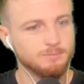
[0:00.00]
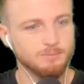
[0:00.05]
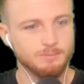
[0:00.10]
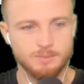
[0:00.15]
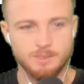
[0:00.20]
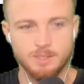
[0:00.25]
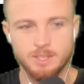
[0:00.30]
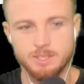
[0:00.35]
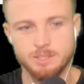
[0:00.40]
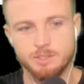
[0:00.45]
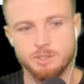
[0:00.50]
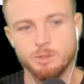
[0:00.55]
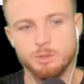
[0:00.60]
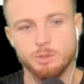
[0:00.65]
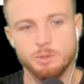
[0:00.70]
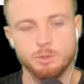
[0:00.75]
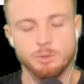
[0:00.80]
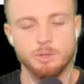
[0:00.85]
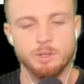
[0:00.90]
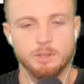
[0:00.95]
this
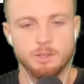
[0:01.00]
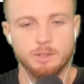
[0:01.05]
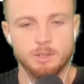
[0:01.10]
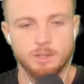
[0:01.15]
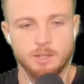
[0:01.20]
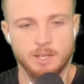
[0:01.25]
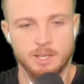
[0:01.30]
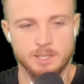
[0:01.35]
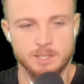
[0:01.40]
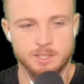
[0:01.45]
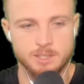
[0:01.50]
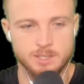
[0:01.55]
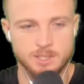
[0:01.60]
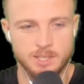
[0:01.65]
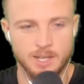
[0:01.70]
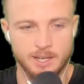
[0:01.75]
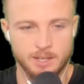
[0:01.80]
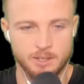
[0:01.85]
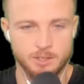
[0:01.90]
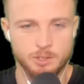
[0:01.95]
dude is
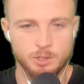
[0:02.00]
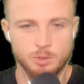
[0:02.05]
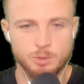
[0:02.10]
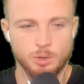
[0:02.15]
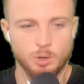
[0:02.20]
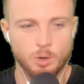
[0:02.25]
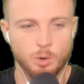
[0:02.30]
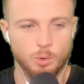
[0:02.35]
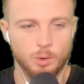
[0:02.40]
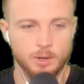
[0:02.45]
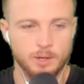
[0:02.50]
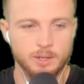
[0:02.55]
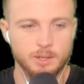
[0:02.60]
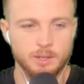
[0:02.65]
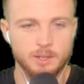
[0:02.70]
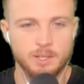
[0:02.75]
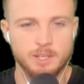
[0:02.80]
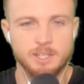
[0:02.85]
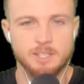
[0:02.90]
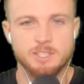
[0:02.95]
like a unicorn.
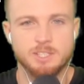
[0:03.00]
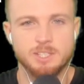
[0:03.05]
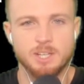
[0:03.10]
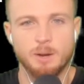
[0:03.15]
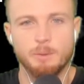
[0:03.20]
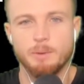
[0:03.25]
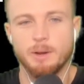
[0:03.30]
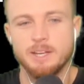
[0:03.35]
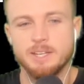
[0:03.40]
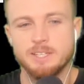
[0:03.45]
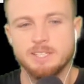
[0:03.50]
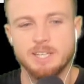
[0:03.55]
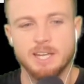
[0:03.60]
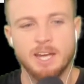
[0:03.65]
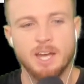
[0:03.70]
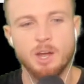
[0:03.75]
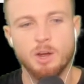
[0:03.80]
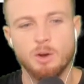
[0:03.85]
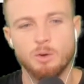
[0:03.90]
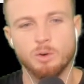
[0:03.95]
He's
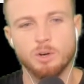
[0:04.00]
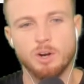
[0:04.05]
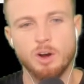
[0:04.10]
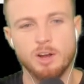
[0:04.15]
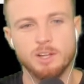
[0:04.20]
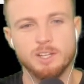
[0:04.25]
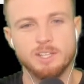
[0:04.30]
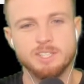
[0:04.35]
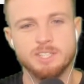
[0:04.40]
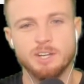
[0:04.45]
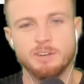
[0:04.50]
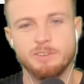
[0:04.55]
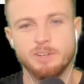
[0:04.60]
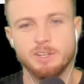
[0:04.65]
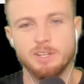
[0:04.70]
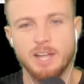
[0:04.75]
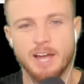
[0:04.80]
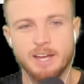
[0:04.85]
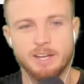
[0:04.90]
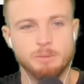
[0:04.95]
regardless of you
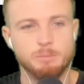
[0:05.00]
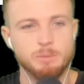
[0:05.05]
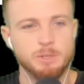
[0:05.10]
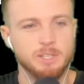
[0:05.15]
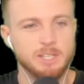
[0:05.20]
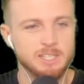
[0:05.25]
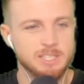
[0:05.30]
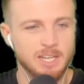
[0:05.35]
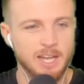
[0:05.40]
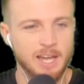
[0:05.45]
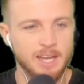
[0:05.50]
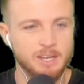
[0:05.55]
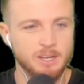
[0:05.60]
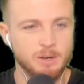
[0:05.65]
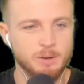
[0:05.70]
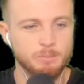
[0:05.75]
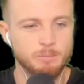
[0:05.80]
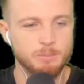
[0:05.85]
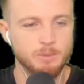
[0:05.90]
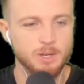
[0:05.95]
like him, you dislike
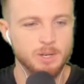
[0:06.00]
him,